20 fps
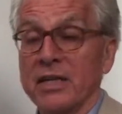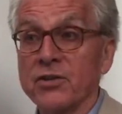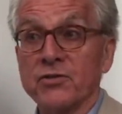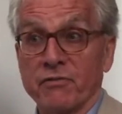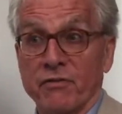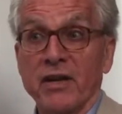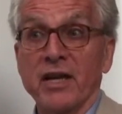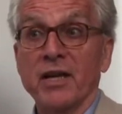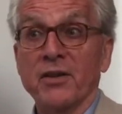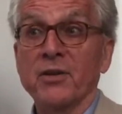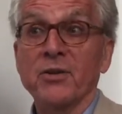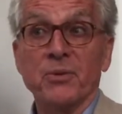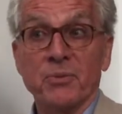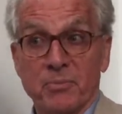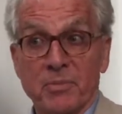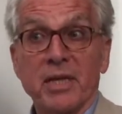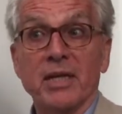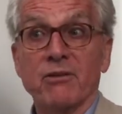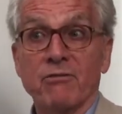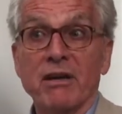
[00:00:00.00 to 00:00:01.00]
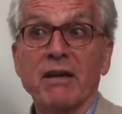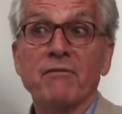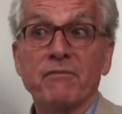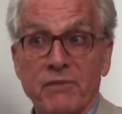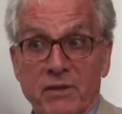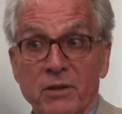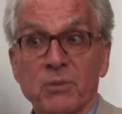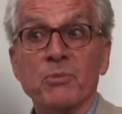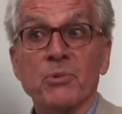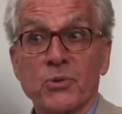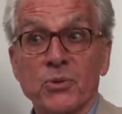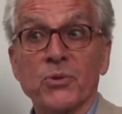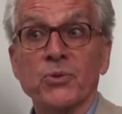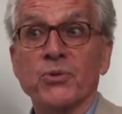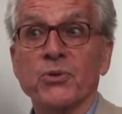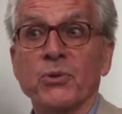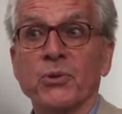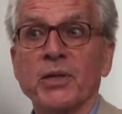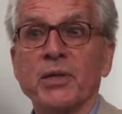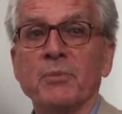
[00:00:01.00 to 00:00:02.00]
His father, my grandfather, was
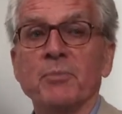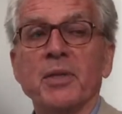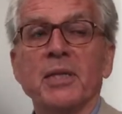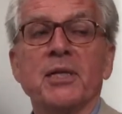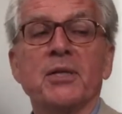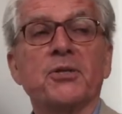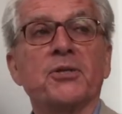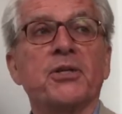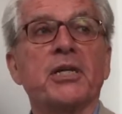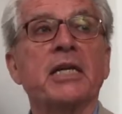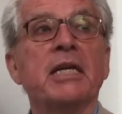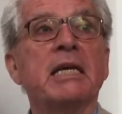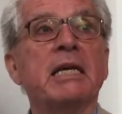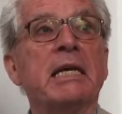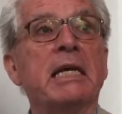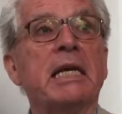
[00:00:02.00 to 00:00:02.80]
also in the military.